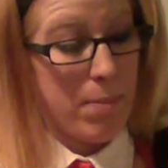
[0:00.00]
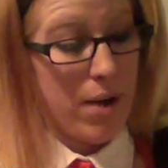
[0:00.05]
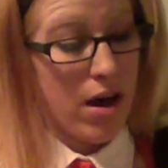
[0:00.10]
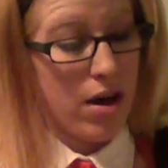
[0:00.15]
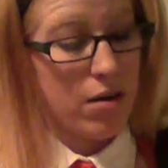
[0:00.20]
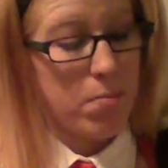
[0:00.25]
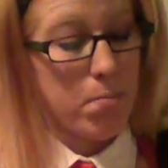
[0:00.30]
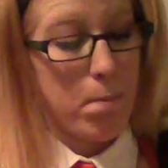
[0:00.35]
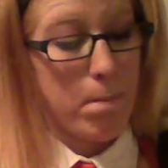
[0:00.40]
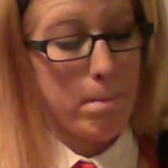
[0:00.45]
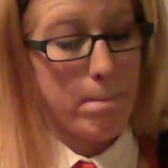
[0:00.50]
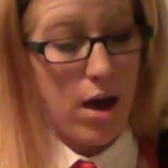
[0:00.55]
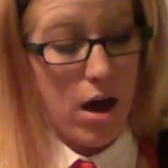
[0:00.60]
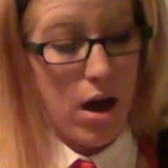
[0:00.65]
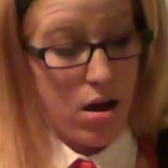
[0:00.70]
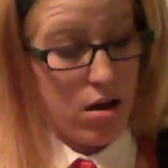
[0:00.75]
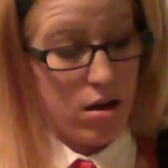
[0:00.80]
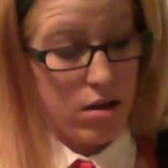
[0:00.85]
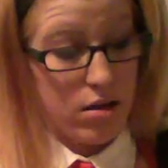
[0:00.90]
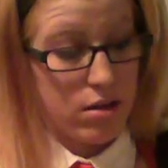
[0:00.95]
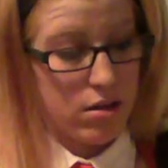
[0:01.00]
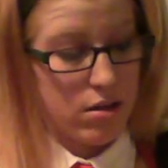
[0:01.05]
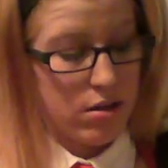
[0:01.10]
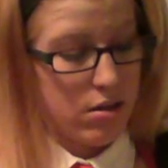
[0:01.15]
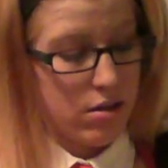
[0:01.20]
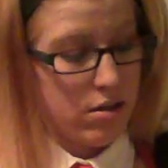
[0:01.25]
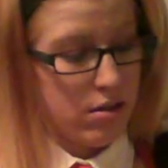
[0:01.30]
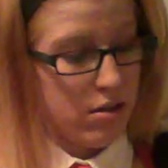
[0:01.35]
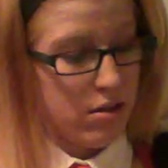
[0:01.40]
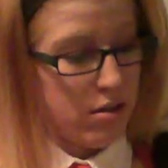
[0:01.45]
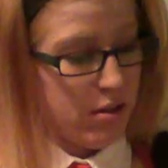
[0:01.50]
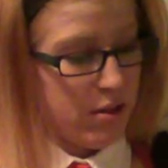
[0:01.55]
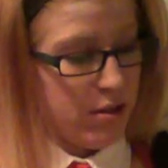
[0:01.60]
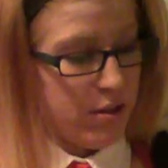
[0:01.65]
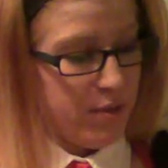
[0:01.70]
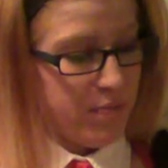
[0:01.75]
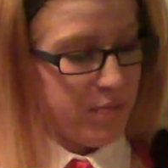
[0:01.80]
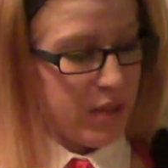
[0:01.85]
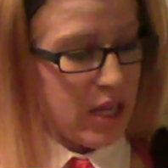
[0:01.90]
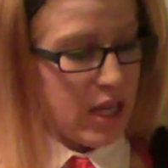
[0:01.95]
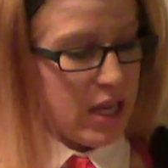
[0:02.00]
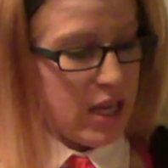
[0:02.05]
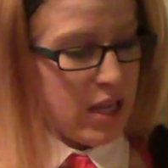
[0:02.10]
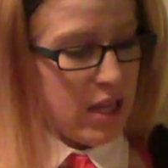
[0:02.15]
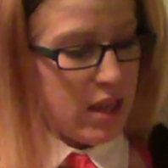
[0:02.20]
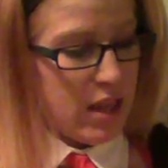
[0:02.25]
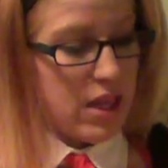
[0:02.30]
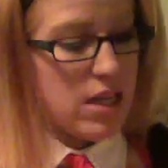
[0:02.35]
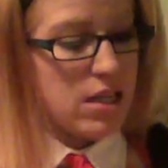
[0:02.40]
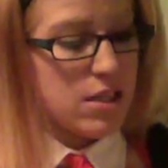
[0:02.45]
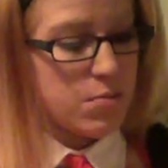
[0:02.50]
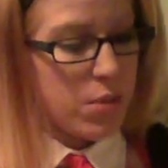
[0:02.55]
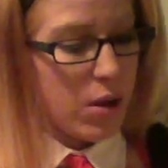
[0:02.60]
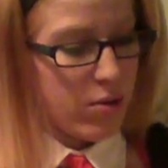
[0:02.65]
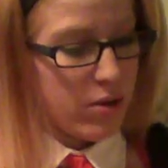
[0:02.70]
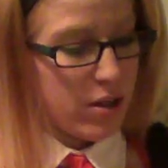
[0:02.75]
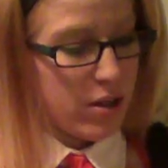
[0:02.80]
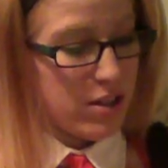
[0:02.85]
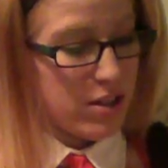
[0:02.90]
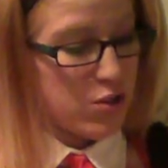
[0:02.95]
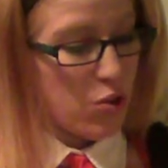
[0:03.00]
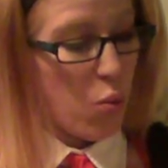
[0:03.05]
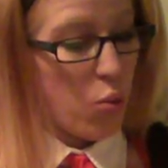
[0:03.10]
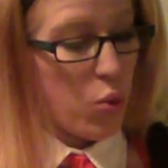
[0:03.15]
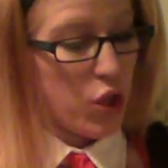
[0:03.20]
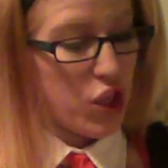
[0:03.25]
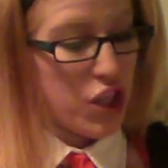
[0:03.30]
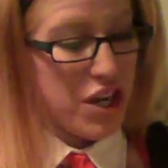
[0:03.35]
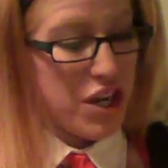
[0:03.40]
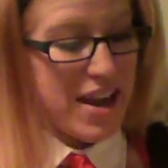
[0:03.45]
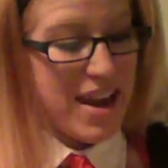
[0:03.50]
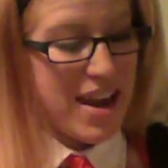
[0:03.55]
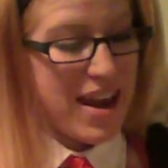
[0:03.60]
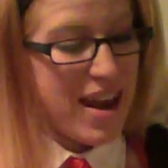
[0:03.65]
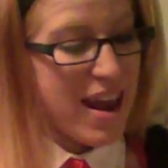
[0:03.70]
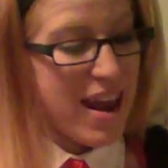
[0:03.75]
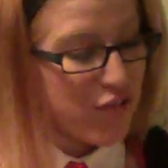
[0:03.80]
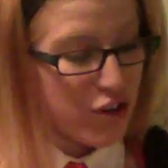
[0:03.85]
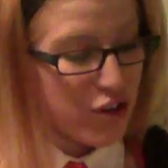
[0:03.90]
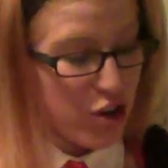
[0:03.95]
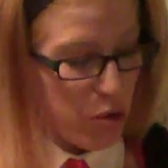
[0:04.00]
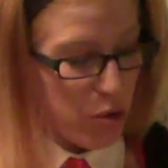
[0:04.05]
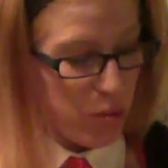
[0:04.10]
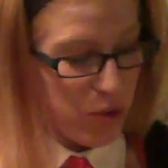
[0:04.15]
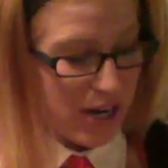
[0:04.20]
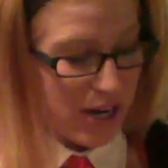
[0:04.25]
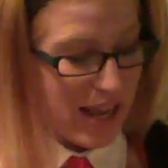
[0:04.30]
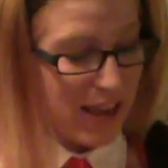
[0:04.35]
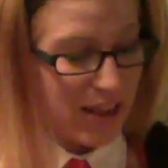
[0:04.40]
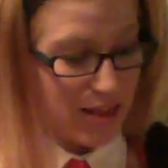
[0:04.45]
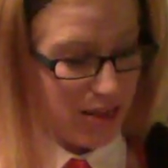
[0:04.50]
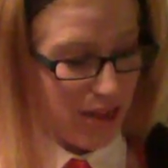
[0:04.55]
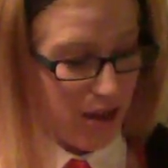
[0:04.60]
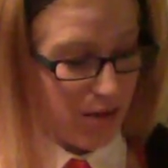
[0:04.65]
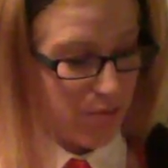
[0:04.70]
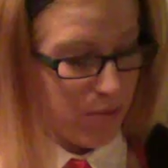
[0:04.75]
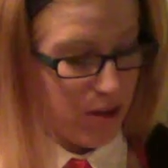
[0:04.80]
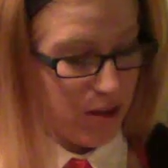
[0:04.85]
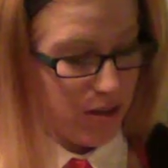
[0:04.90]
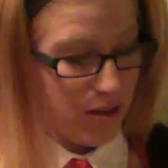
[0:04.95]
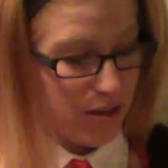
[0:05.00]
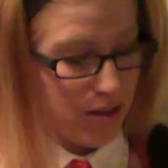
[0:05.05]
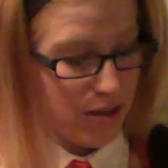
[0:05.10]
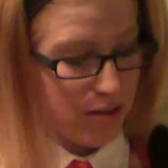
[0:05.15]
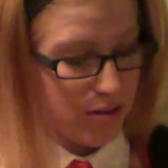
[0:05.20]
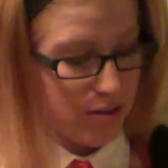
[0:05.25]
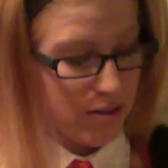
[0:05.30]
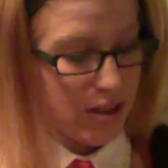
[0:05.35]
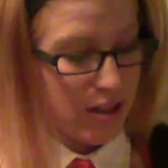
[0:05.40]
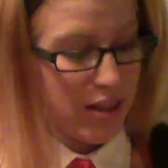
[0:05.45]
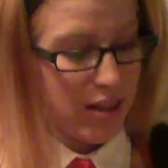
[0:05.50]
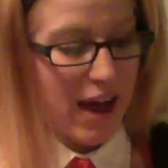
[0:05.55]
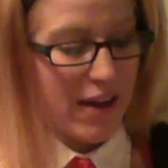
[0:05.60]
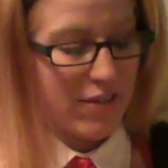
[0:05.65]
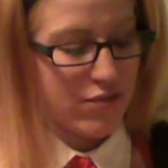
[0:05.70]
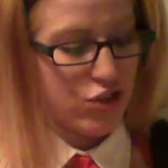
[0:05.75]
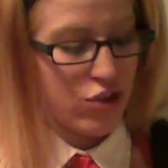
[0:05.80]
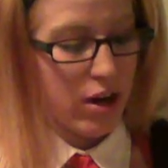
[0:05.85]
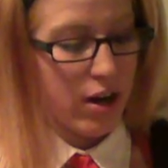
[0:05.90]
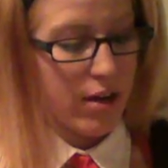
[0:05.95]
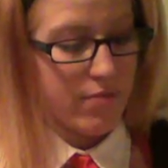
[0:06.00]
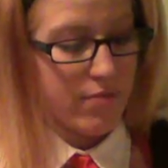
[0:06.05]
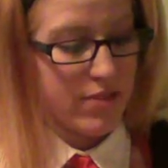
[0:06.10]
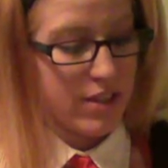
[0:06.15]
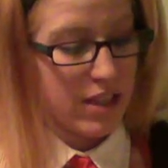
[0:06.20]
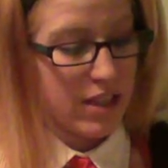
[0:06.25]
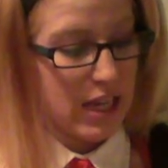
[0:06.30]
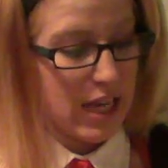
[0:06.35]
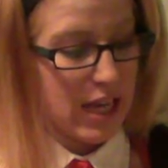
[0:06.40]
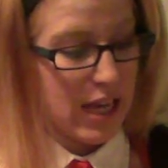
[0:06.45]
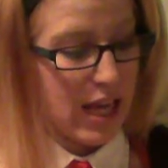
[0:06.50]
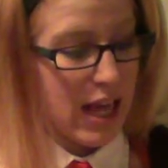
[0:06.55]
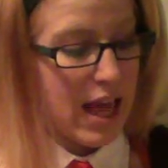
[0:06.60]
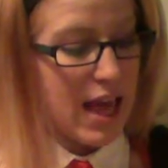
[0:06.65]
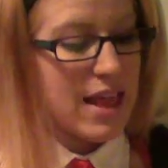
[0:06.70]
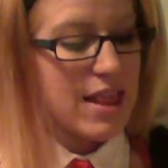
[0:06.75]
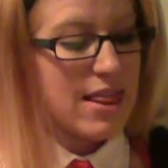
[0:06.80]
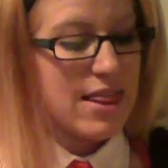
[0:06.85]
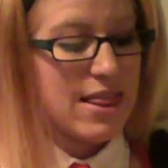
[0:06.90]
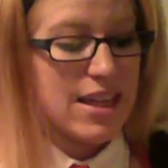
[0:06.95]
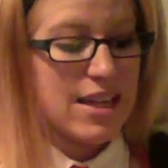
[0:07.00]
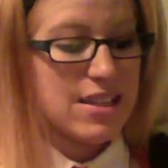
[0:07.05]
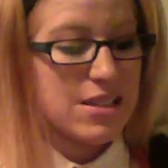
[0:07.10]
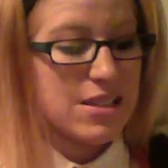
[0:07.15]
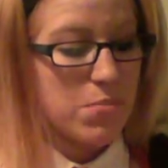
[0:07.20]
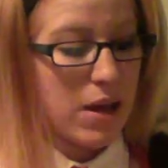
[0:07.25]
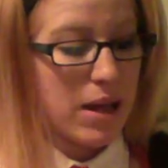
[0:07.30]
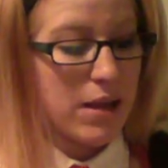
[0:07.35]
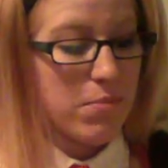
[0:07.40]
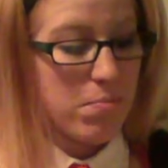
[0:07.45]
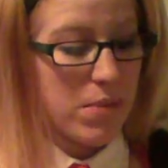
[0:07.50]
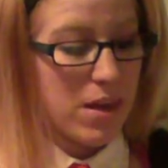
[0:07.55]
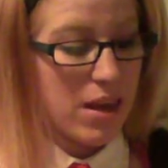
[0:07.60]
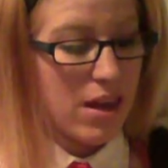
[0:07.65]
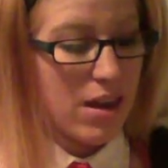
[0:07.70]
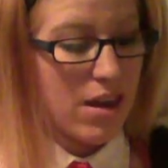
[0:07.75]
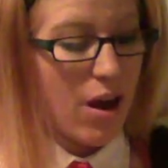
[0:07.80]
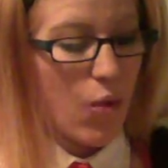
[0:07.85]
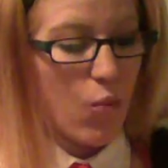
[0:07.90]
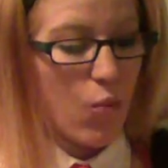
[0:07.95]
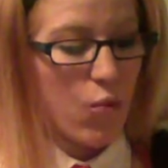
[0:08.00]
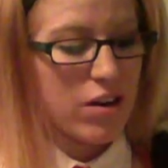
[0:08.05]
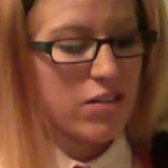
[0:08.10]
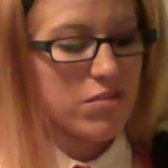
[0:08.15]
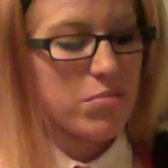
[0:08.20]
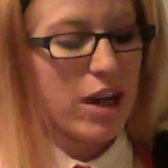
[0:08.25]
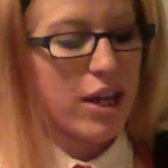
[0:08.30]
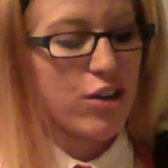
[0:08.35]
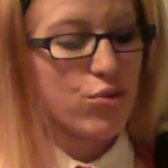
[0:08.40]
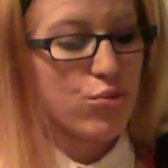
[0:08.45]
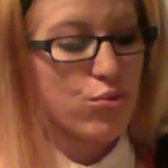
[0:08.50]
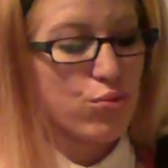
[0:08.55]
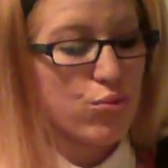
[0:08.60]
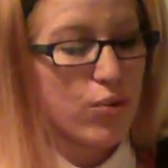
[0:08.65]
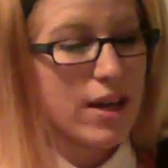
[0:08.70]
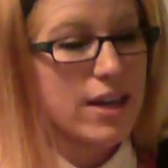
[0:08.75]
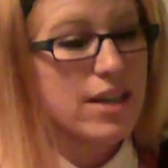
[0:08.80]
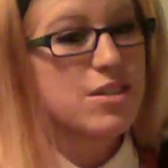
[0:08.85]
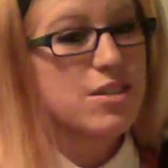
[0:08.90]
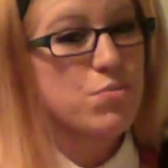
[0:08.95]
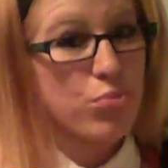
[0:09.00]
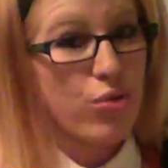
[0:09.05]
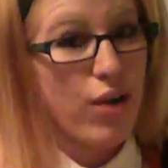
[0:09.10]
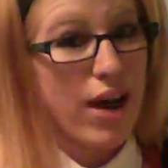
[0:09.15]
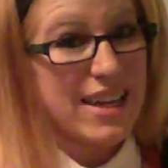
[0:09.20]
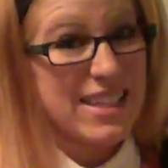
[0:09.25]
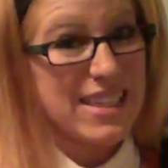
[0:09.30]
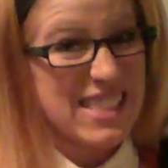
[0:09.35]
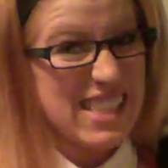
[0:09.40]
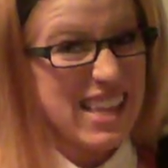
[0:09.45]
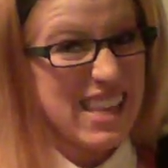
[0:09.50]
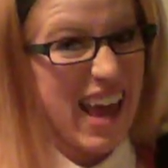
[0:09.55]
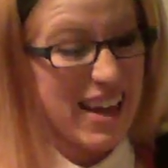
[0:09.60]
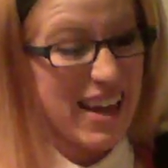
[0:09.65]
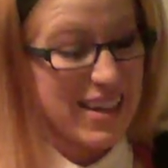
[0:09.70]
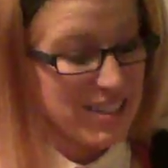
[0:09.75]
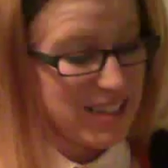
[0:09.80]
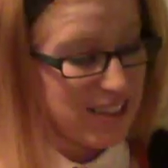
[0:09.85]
Bottom Bog. "These ponies will never know what hit them," Gilda laughed triumphantly. "This might be one of my greatest pranks yet."